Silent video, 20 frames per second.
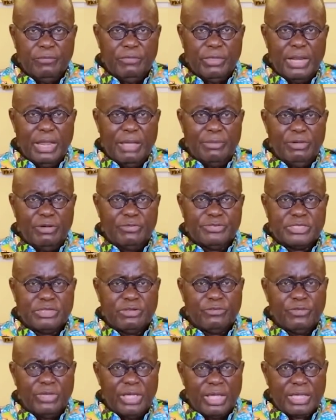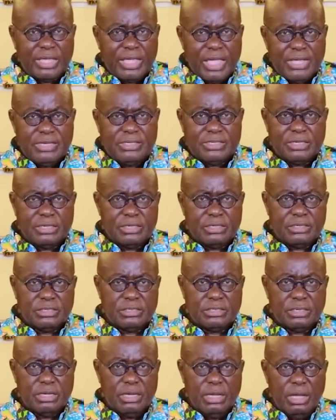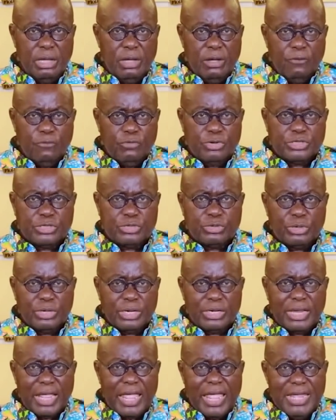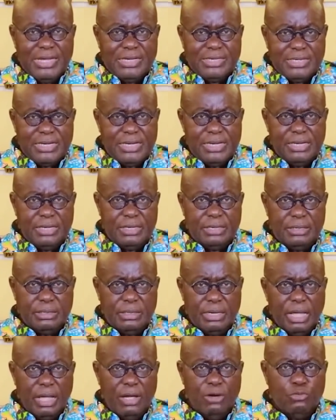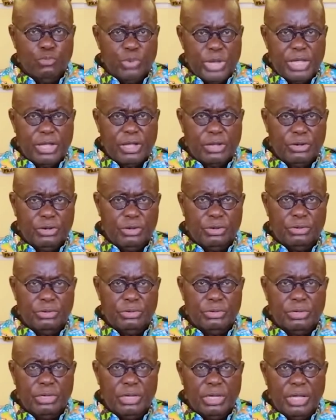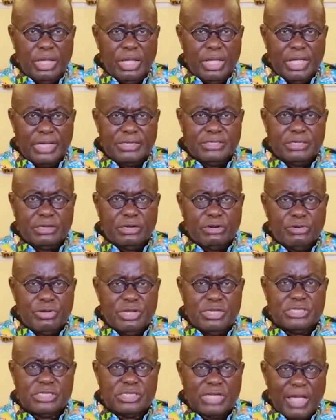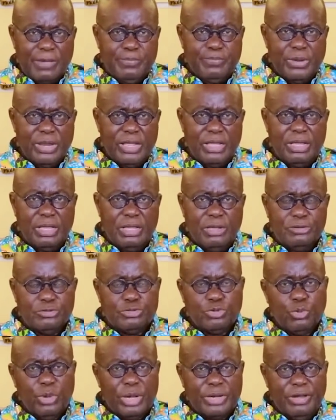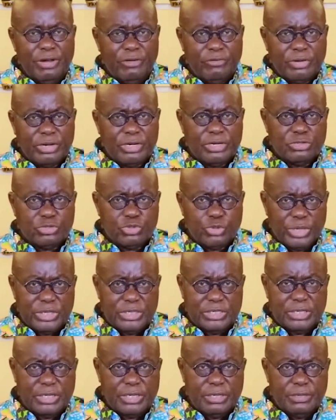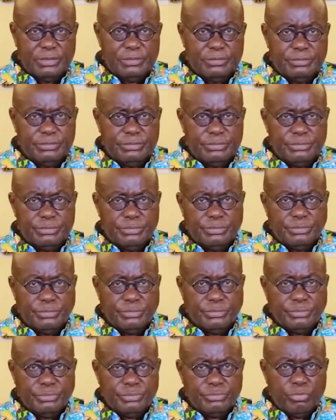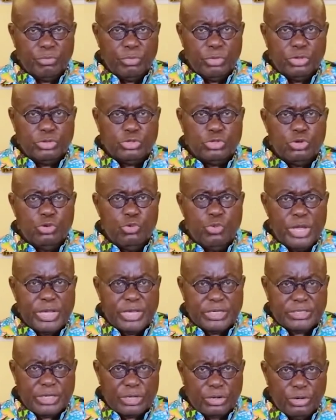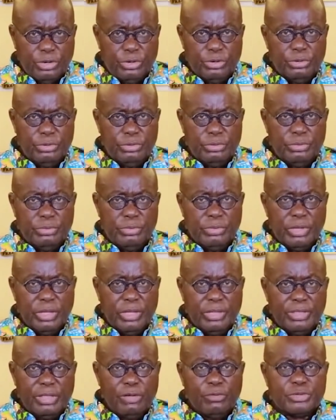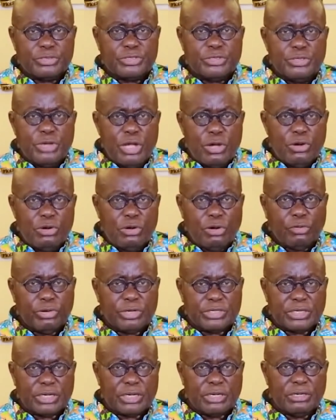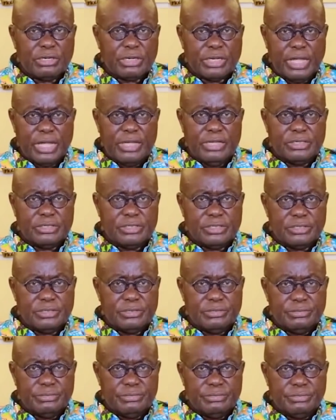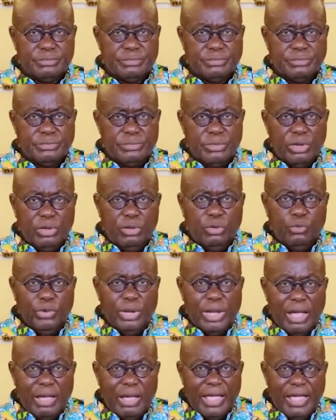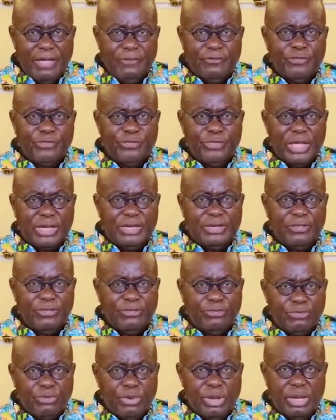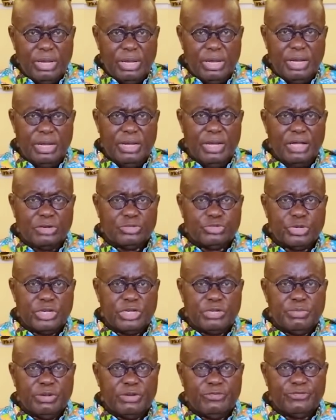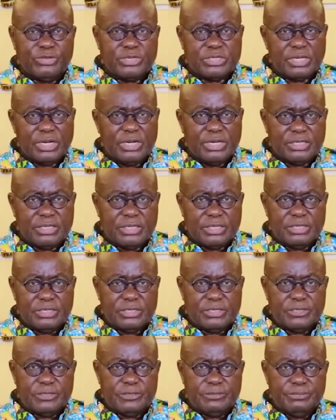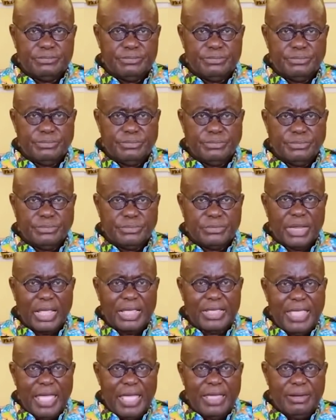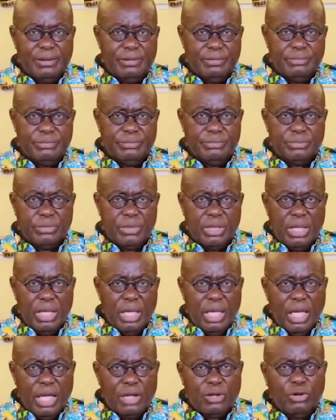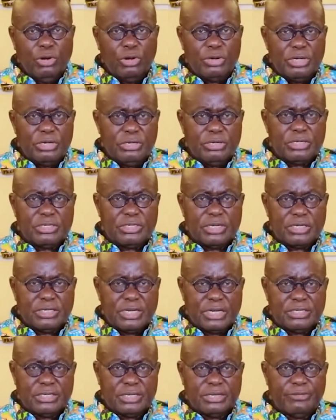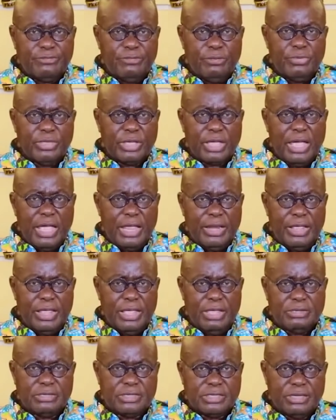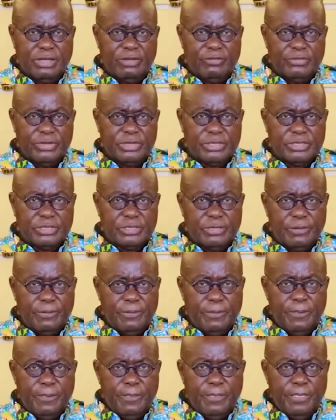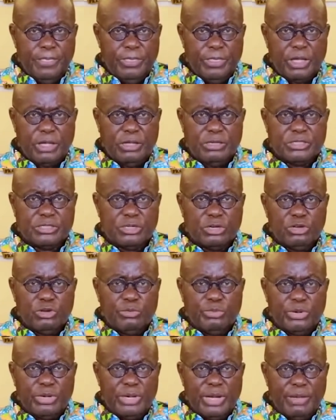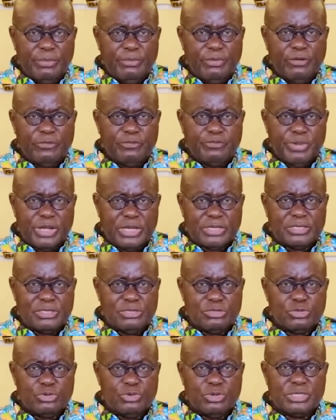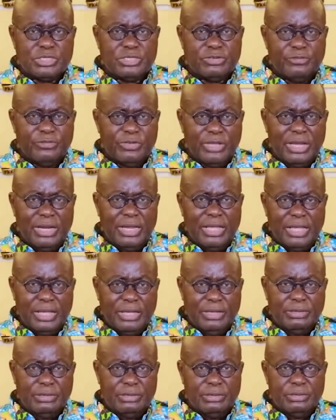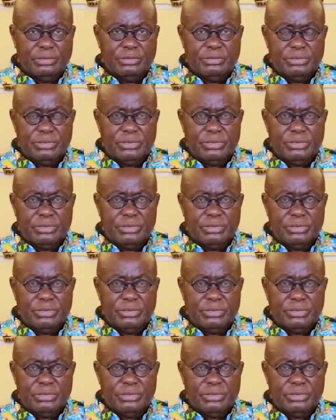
The number of severe cases, which stood at 18 a week ago, has increased sharply to 120. 2 weeks ago, there was no critical case. We have 33 in our treatment facilities. Again, according to statistics from the Ghana Health Service, the considerable number of persons who are severely ill